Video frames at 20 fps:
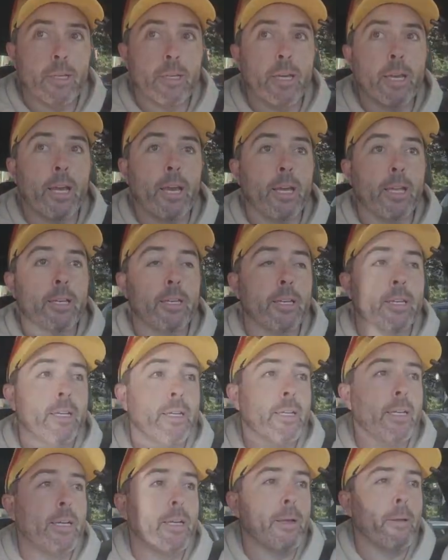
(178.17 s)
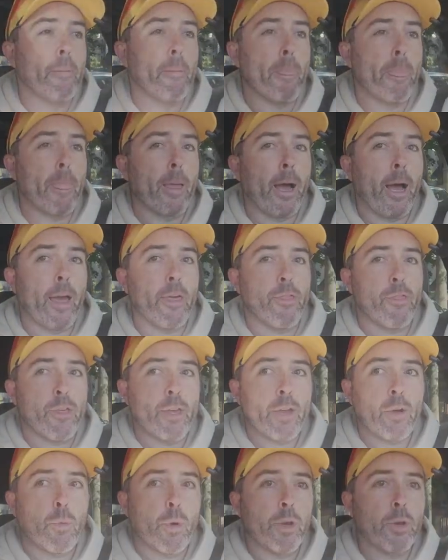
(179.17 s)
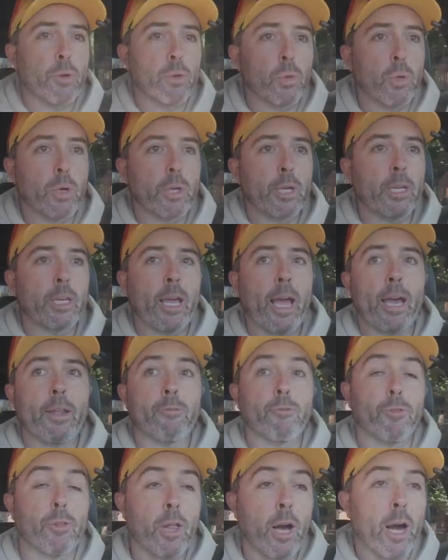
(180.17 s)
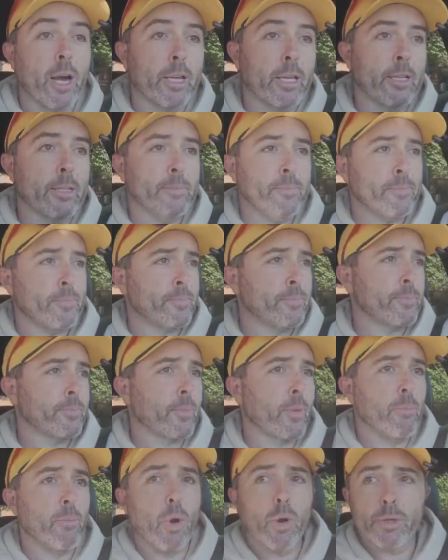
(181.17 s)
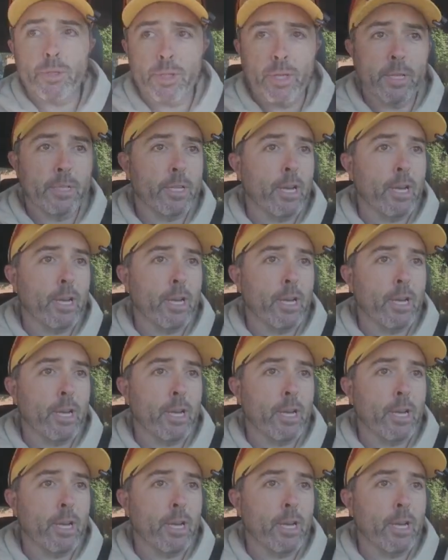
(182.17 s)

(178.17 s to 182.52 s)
And I think when you're looking at vlogging, most of the